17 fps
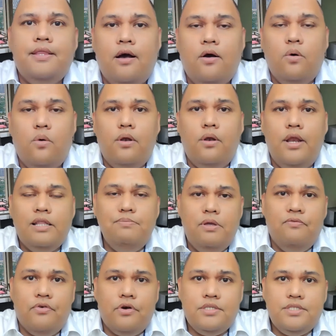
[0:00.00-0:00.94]
Now, let
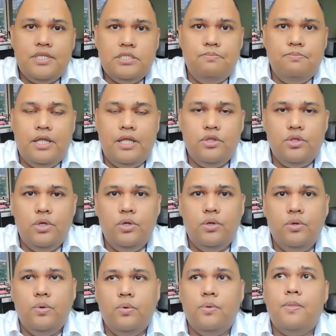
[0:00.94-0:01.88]
me first explain to
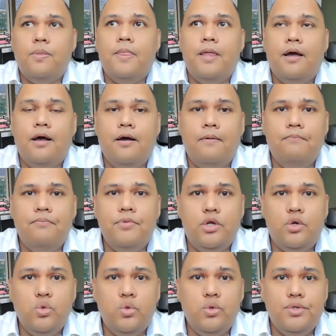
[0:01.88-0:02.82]
you um,
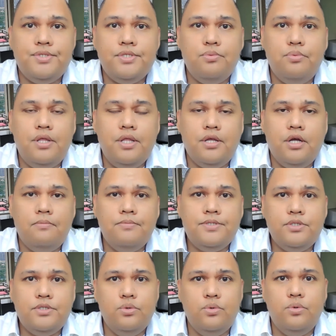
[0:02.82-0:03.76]
the rules when it
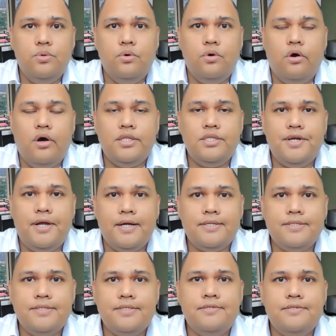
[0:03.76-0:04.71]
comes to
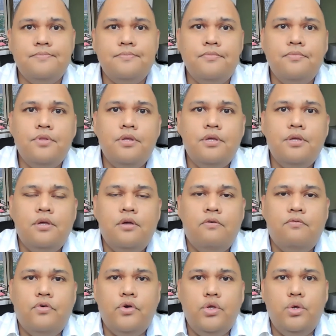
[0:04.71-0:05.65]
contracts,
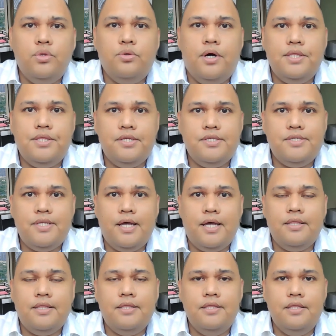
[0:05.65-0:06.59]
for you to
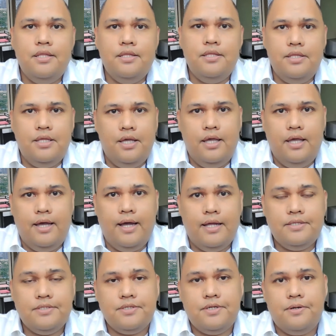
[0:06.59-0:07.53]
understand the
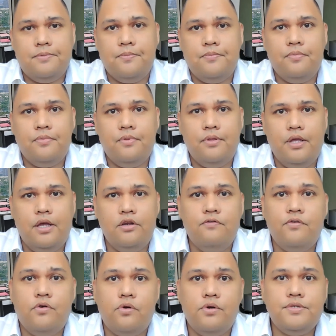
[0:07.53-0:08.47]
answer.
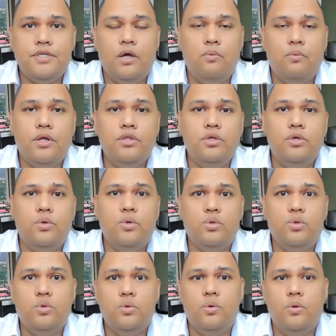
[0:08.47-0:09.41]
And of course, I want
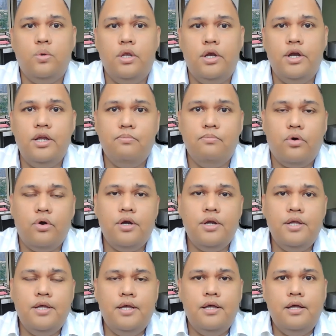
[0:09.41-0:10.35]
you to learn
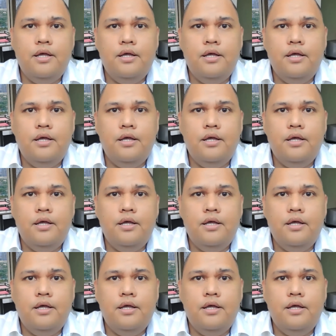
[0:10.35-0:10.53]
more